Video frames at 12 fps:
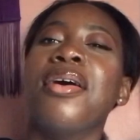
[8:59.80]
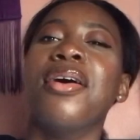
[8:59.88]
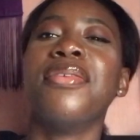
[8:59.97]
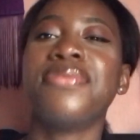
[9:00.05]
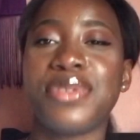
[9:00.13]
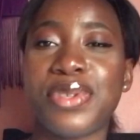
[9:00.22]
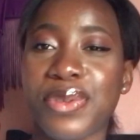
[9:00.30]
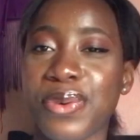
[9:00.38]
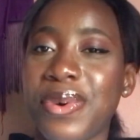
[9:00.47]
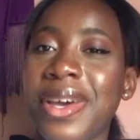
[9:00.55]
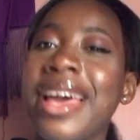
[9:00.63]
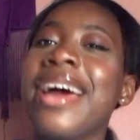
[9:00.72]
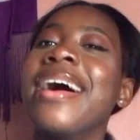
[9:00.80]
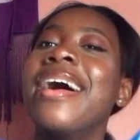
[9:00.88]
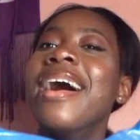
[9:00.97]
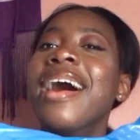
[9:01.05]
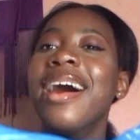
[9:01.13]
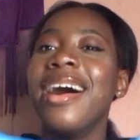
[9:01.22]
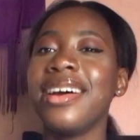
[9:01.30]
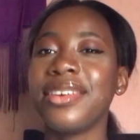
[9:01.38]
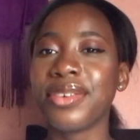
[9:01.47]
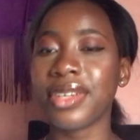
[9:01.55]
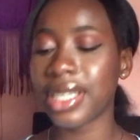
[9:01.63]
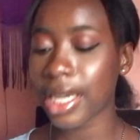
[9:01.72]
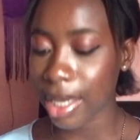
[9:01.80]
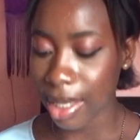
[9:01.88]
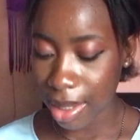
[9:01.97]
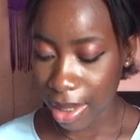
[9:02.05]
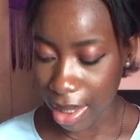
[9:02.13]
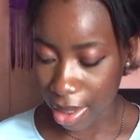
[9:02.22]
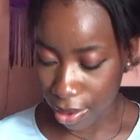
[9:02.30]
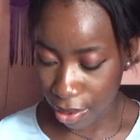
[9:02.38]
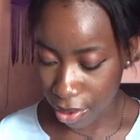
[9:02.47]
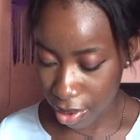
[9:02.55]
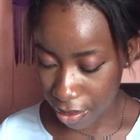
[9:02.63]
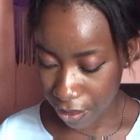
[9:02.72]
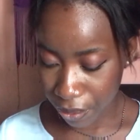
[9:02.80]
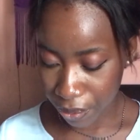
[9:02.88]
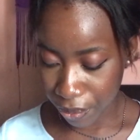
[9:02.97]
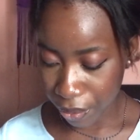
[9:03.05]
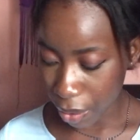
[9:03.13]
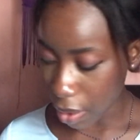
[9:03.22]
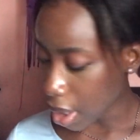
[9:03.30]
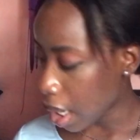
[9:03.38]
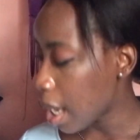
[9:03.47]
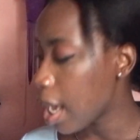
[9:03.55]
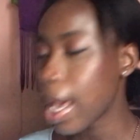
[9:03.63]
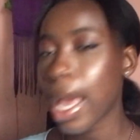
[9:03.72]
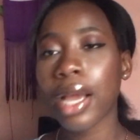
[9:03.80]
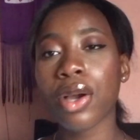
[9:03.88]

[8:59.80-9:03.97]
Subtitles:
Up to another nylon. I